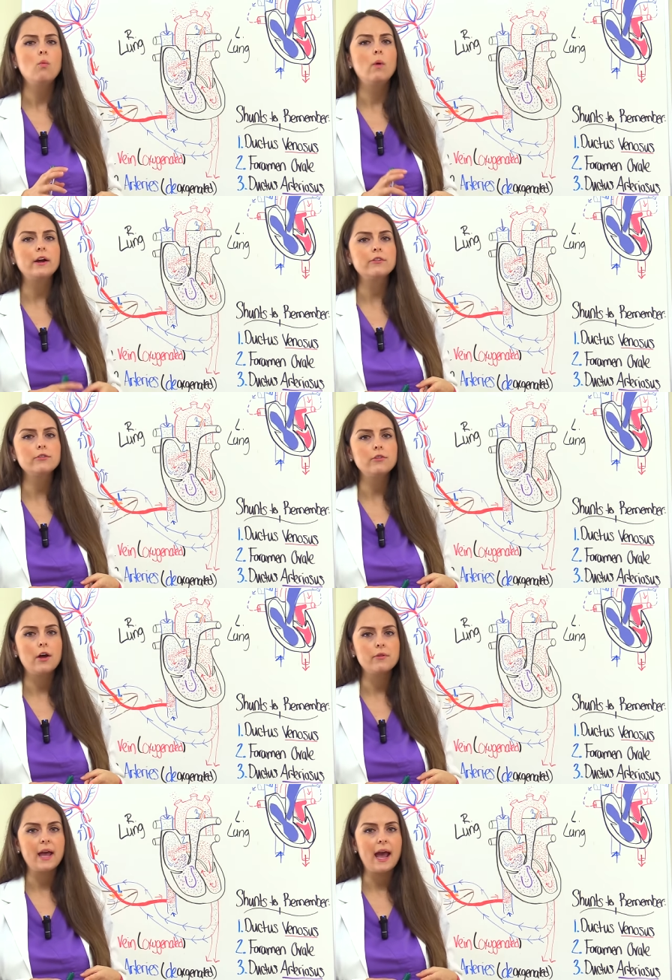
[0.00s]
where they're
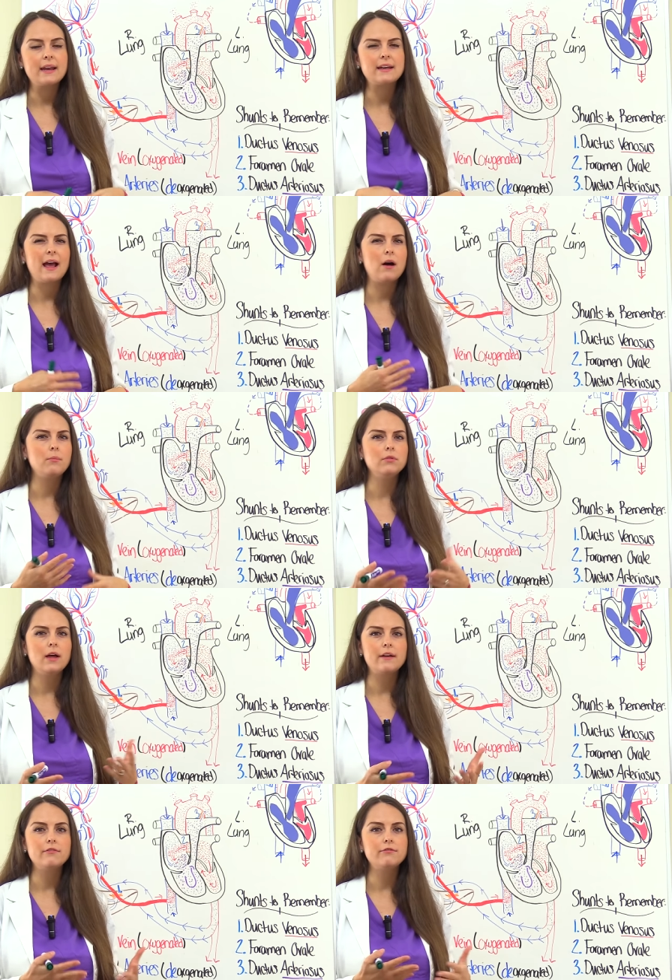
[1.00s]
located, and how
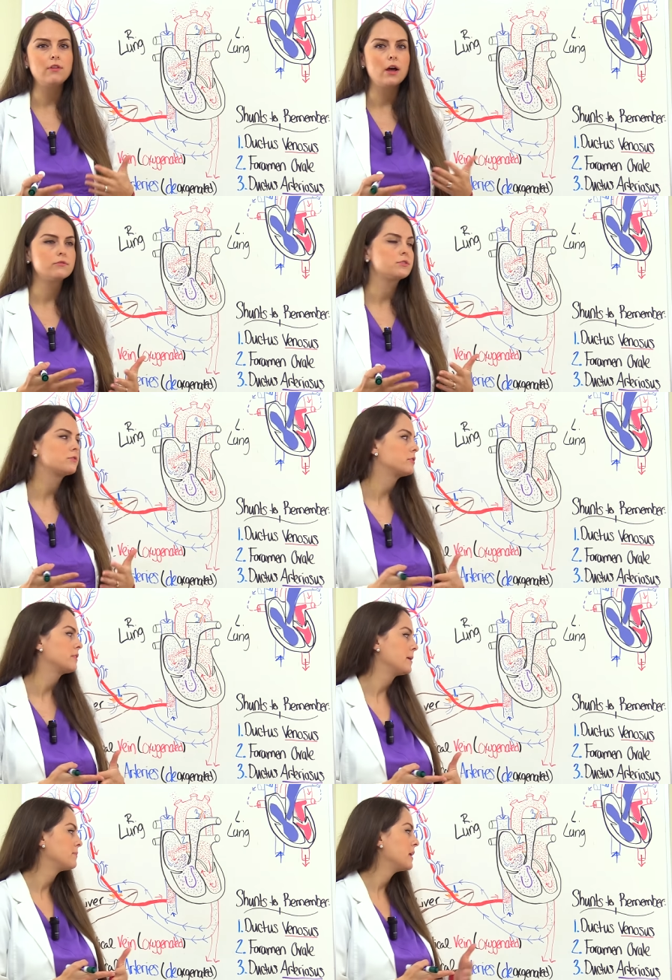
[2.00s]
blood flows through
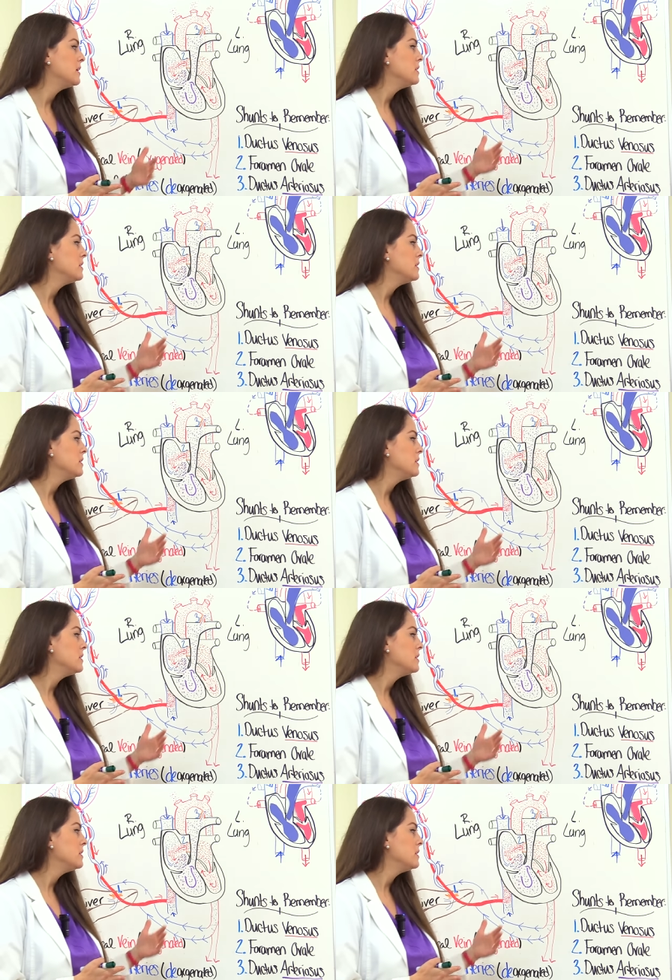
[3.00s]
them.